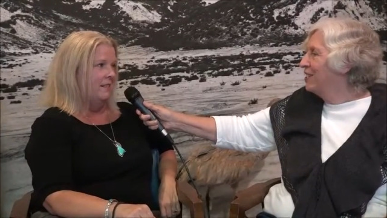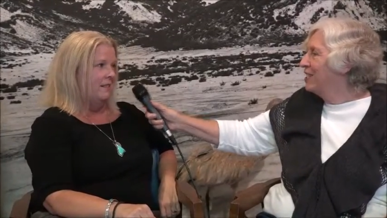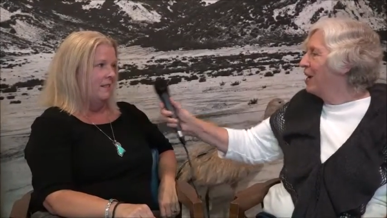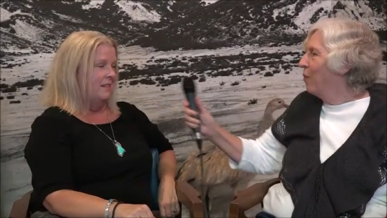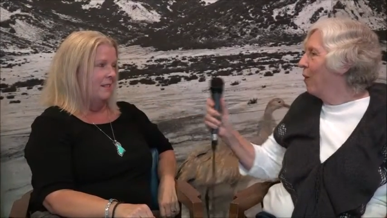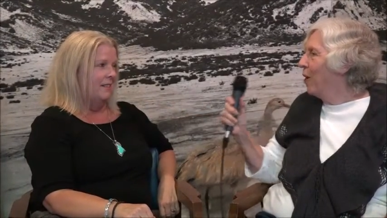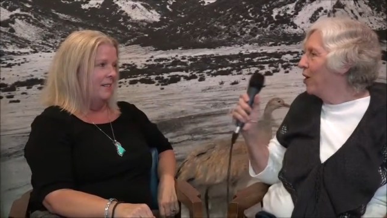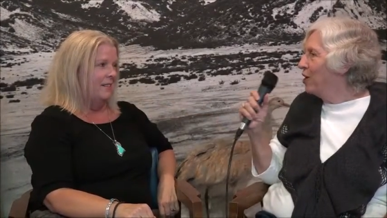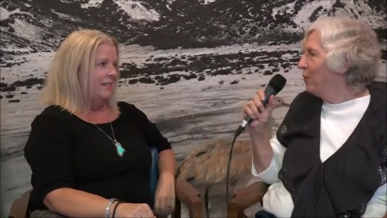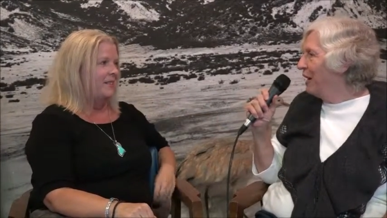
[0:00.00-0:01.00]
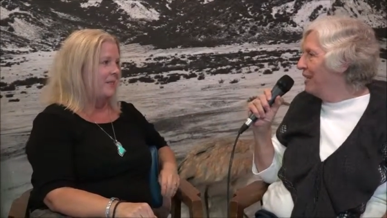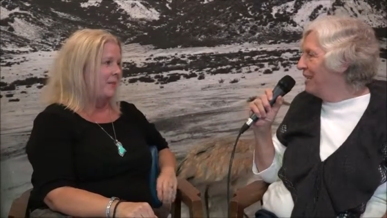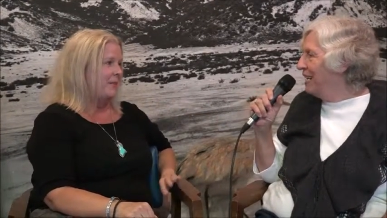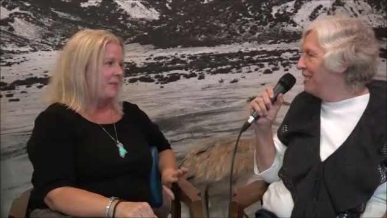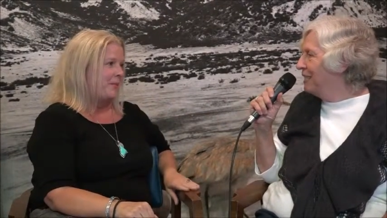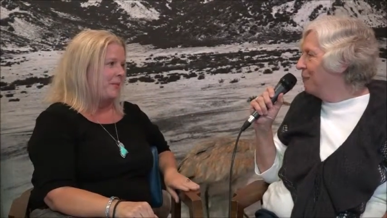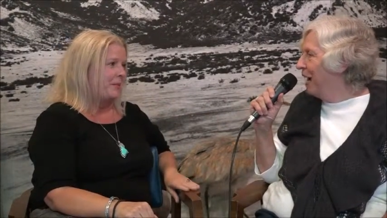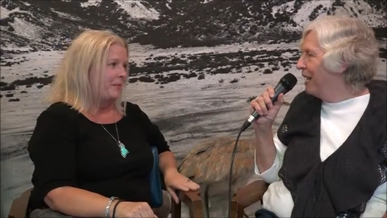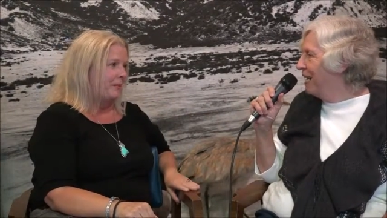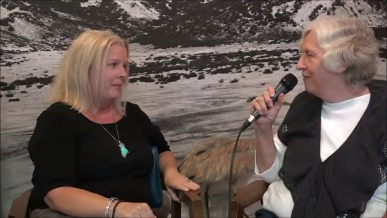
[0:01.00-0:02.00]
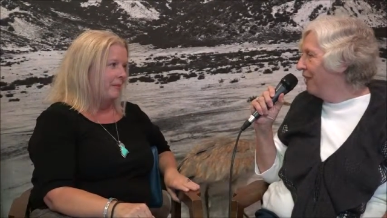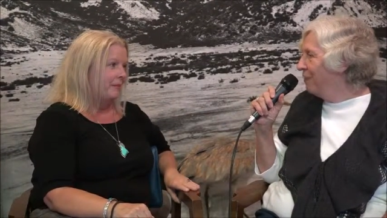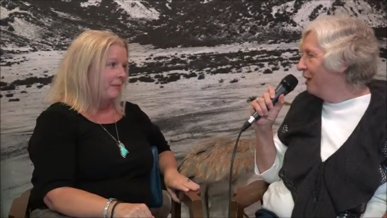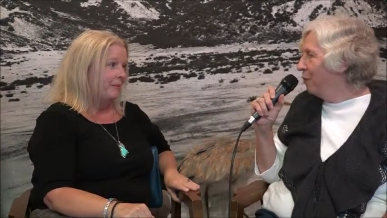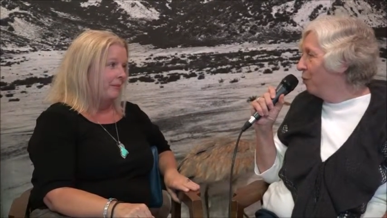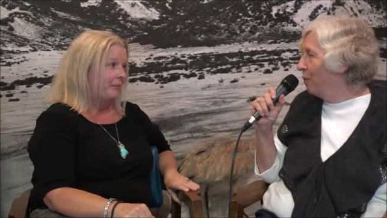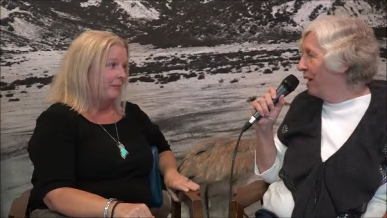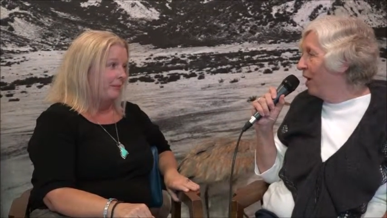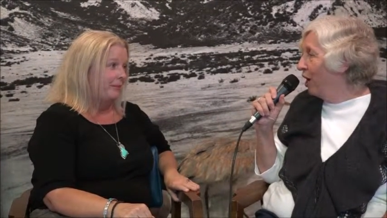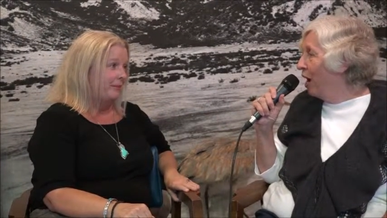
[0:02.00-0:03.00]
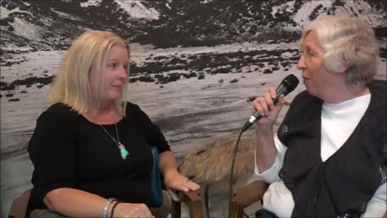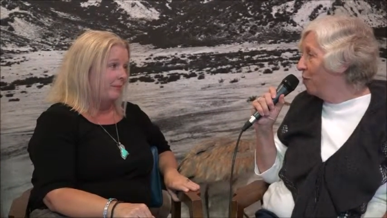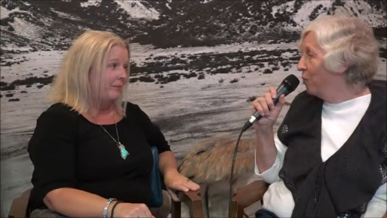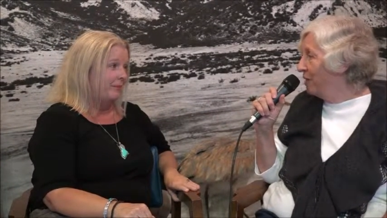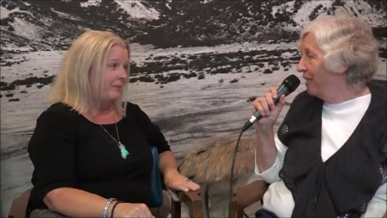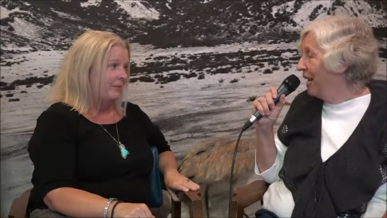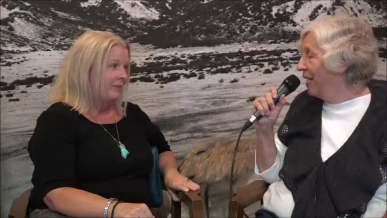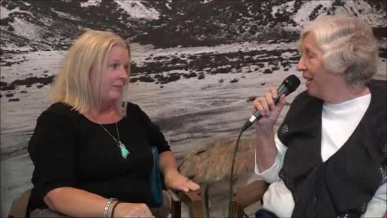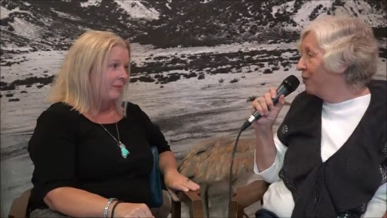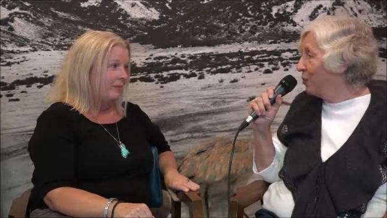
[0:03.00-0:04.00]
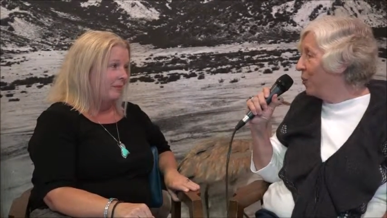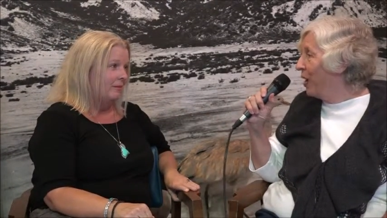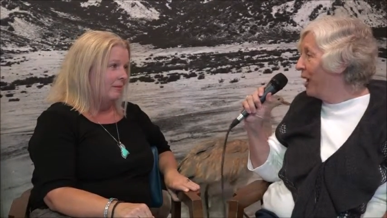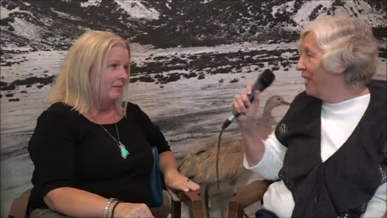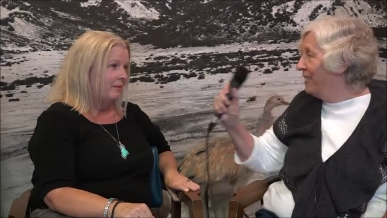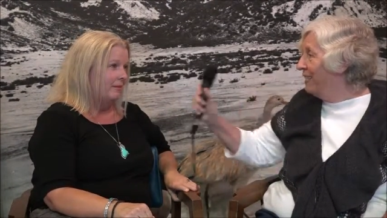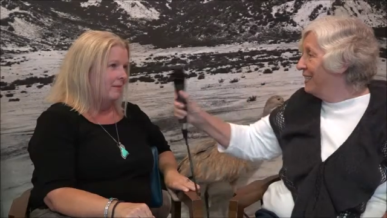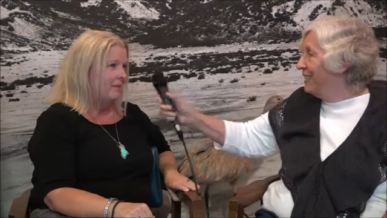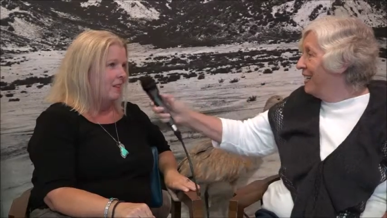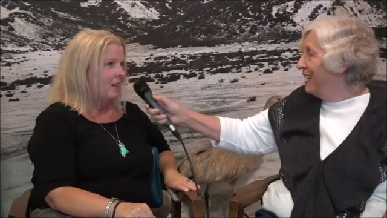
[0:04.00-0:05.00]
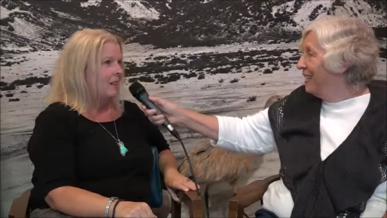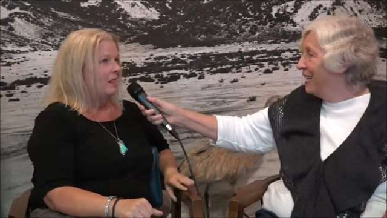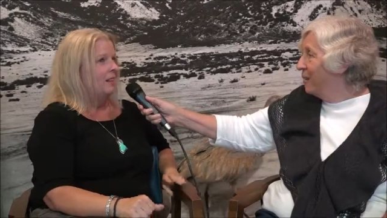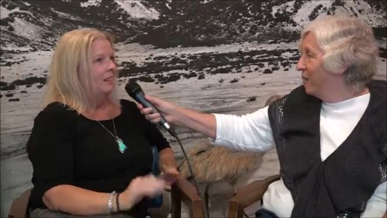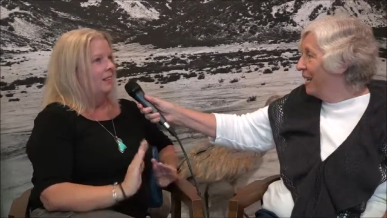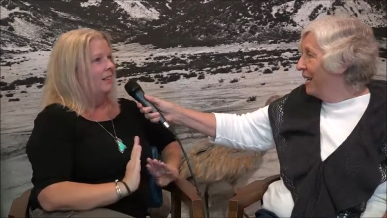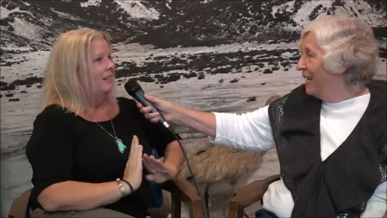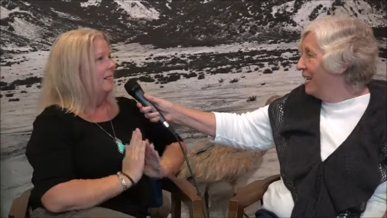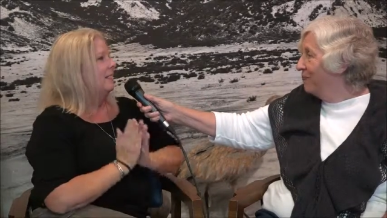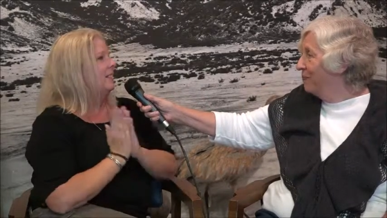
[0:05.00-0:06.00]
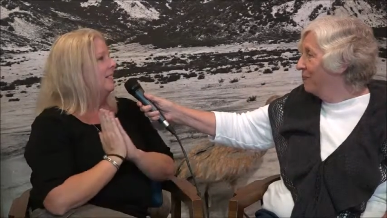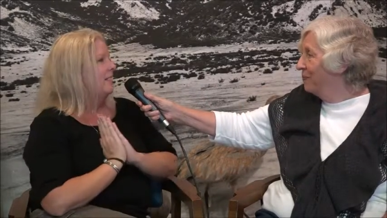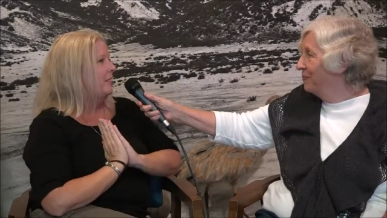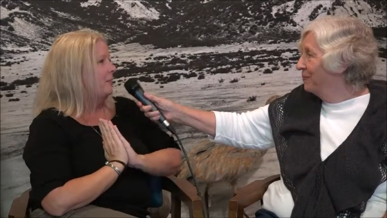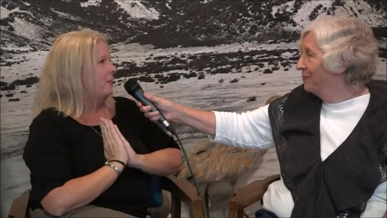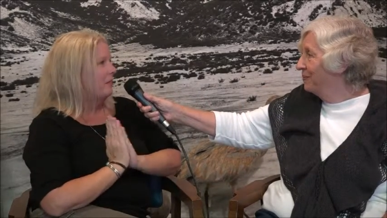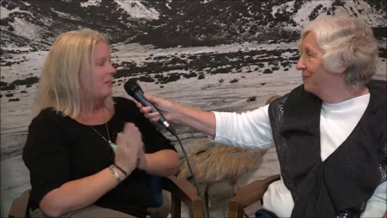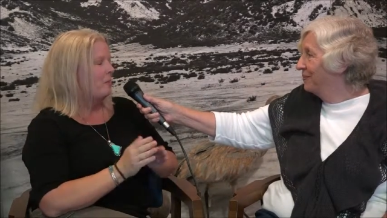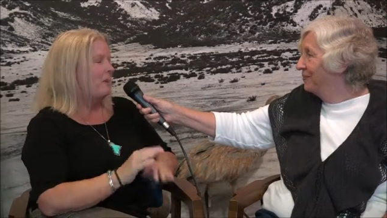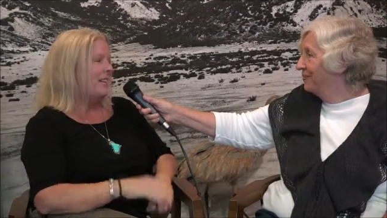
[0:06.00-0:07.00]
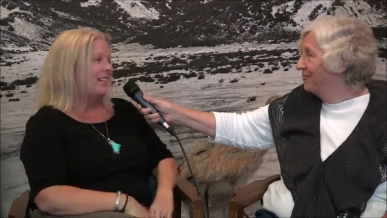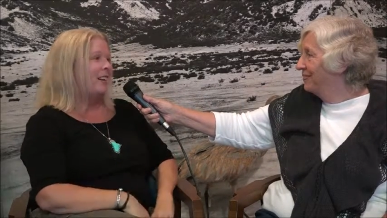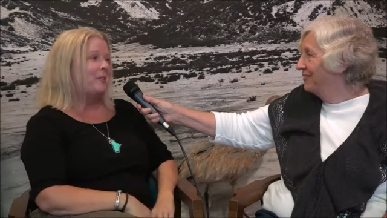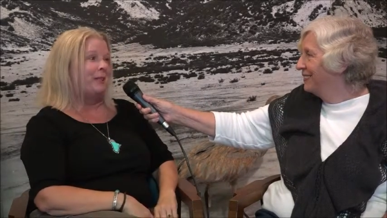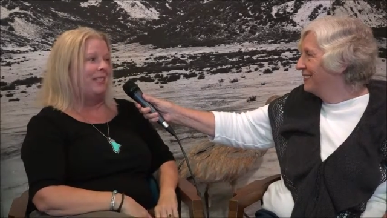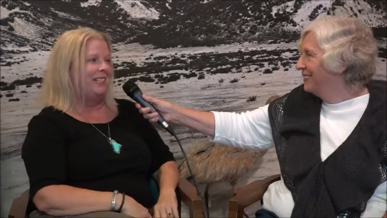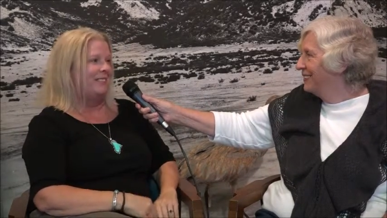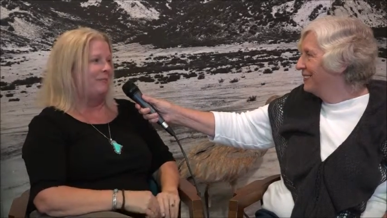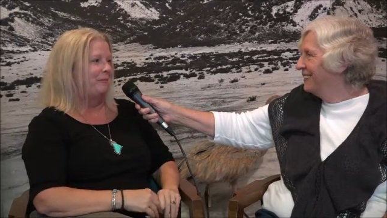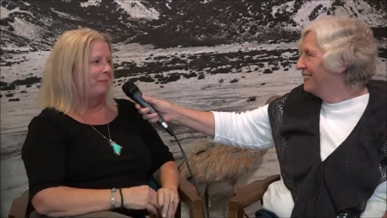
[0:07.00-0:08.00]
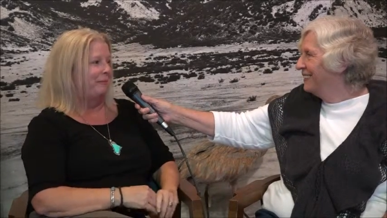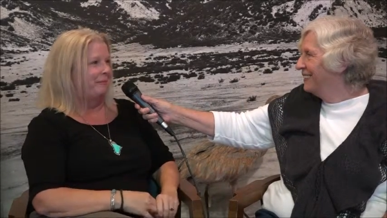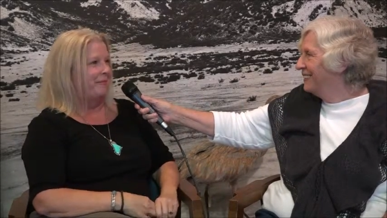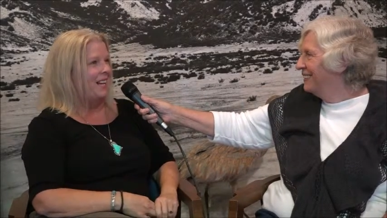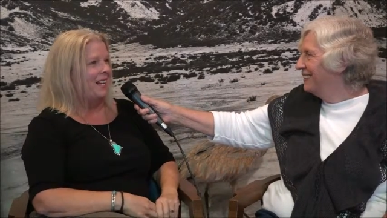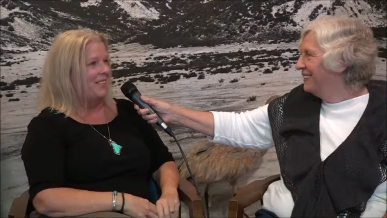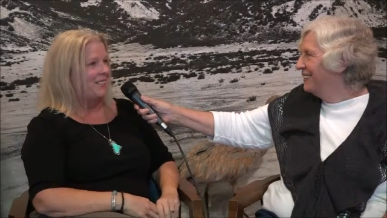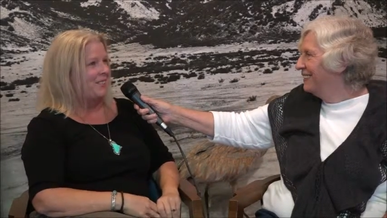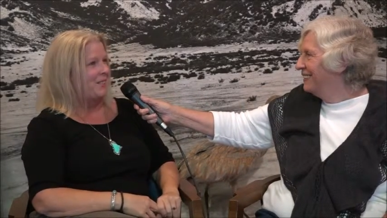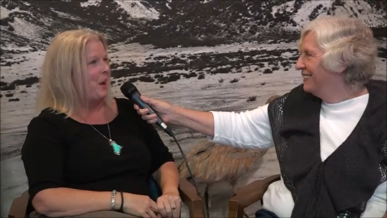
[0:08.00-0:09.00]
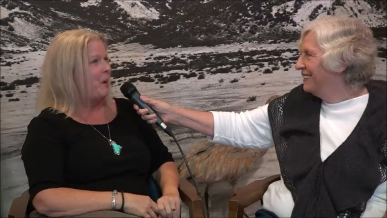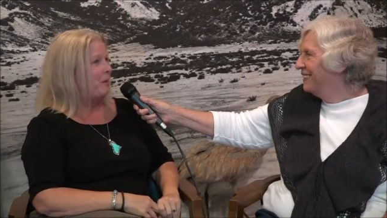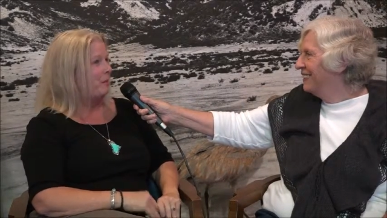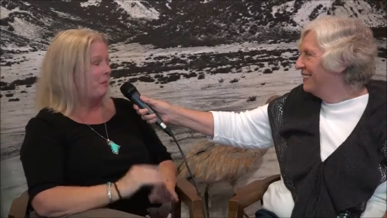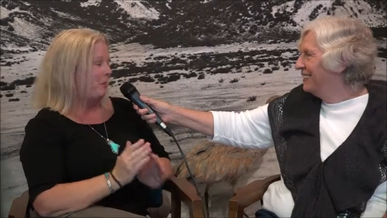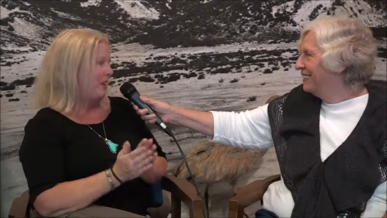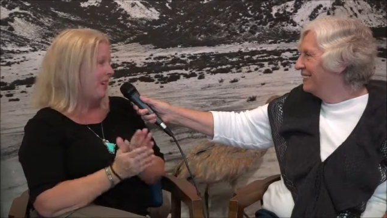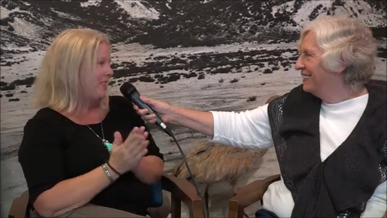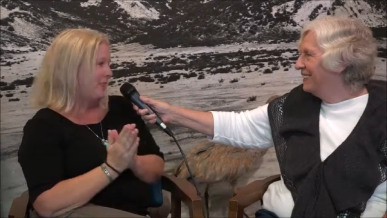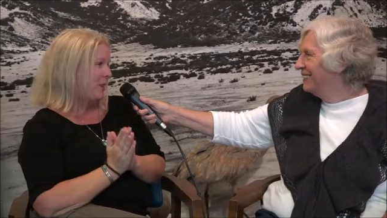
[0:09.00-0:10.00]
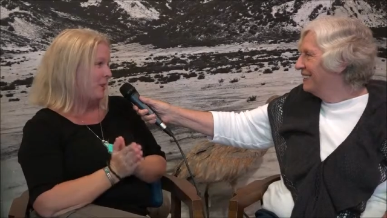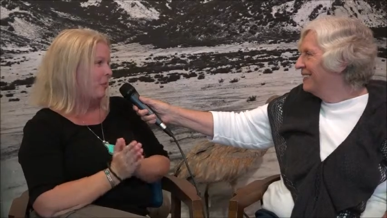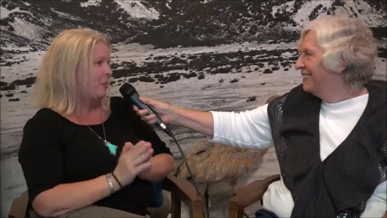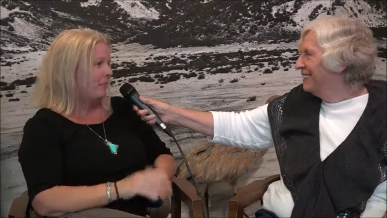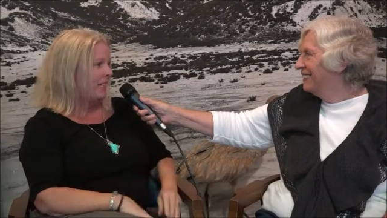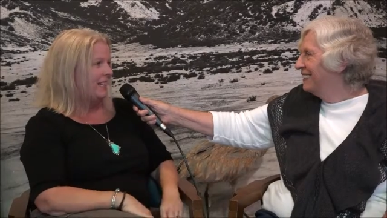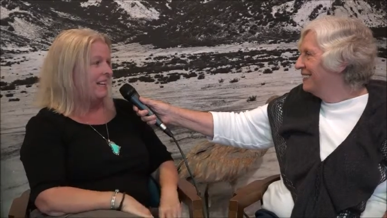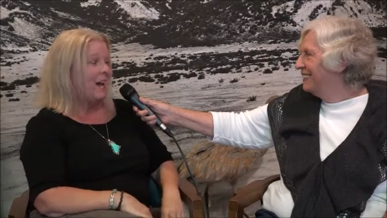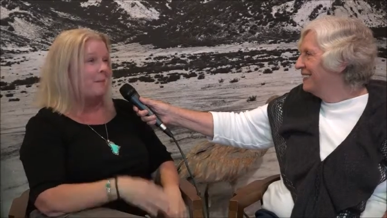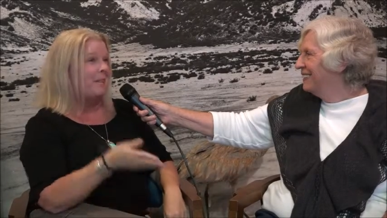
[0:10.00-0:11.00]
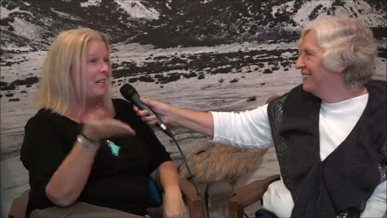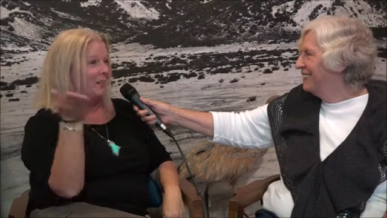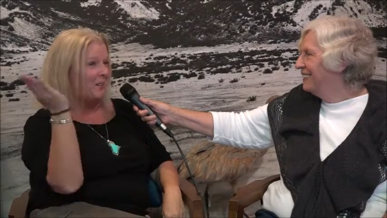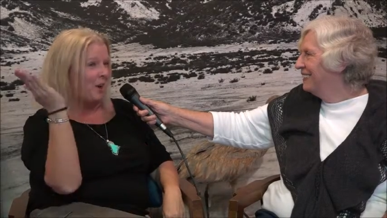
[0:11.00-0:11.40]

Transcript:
Speaker 1: So, are you anticipating that there will be a lot more sandhill crane coming
Speaker 2: in? We can only, I guess, hope and pray that there will be. I mean,